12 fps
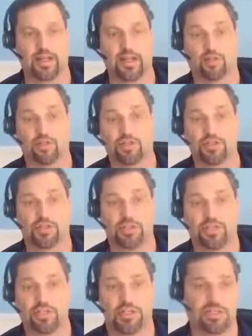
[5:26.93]
Now, we're just
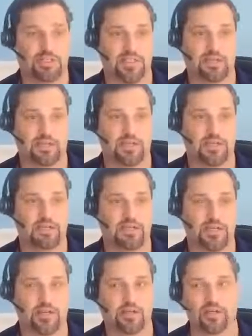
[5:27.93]
looking at 7
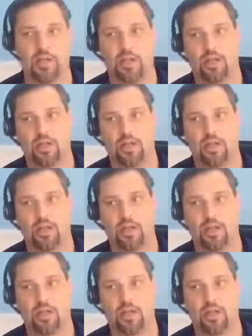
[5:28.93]
years here,